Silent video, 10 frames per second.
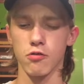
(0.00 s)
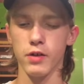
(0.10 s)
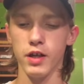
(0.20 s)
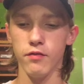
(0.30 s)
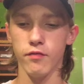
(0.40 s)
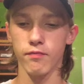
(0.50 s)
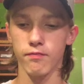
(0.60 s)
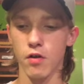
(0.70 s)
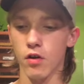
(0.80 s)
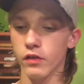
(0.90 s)

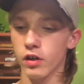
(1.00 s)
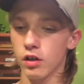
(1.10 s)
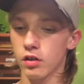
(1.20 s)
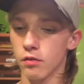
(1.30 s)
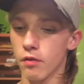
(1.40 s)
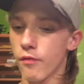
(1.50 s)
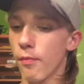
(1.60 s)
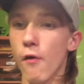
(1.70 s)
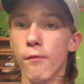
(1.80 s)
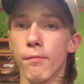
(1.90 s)
We've gone there. We've
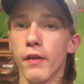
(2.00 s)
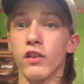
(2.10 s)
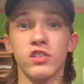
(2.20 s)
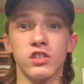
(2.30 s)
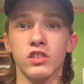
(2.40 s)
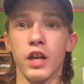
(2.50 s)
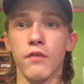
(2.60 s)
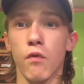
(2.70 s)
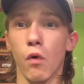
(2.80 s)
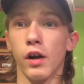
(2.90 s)
both been there since
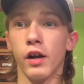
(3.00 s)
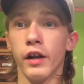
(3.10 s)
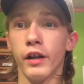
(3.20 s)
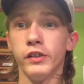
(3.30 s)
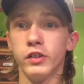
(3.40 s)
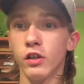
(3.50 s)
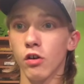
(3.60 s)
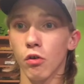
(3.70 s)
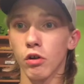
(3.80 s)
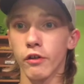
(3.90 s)
K four. He's a
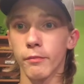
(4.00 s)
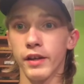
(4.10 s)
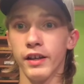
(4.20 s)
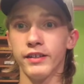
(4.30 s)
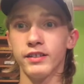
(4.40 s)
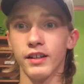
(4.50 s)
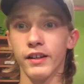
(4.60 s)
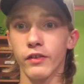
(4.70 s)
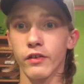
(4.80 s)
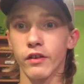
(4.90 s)
year older than me. He's in
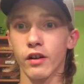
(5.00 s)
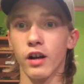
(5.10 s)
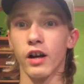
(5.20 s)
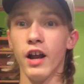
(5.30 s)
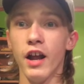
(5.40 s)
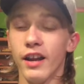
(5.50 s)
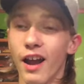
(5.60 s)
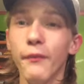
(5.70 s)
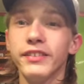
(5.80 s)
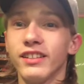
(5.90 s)
eighth, or
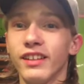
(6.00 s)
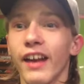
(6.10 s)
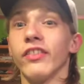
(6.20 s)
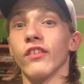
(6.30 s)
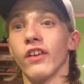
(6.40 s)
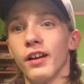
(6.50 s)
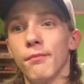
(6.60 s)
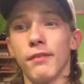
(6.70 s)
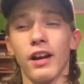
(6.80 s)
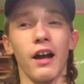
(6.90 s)
now he's in ninth
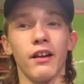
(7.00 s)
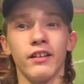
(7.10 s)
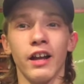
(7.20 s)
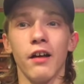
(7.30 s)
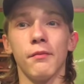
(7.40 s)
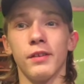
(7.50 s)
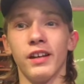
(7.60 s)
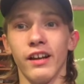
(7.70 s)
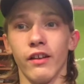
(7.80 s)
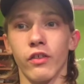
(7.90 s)
grade, but not, now I'm
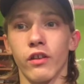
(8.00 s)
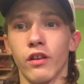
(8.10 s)
in eighth.